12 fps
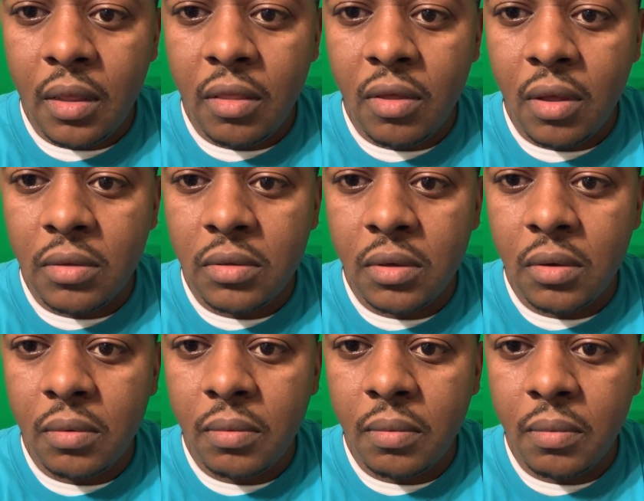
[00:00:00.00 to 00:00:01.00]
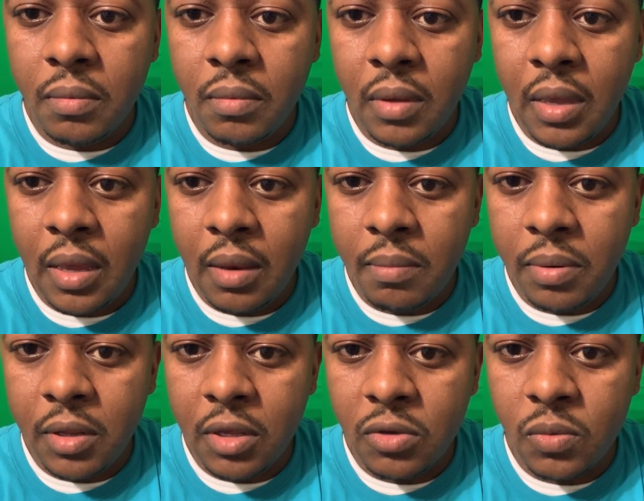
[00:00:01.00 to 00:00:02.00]
is also in,
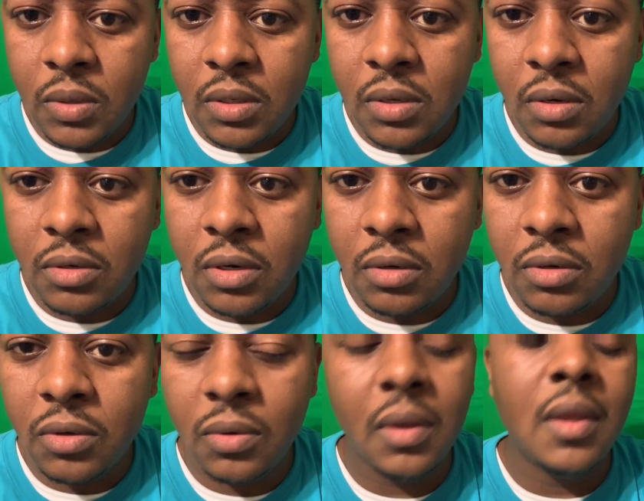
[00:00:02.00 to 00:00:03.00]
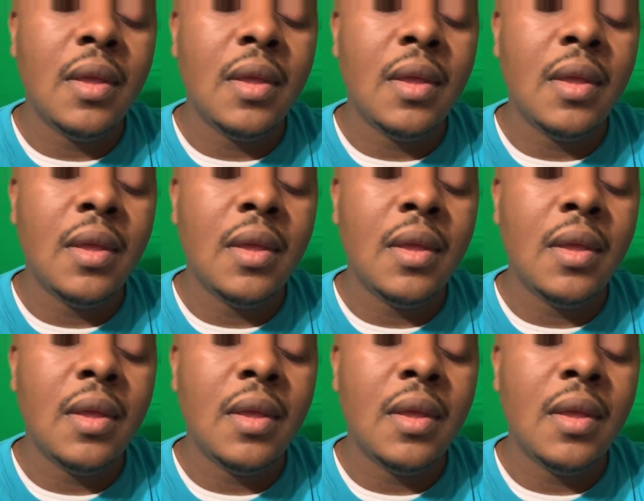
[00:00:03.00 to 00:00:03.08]
please research her too.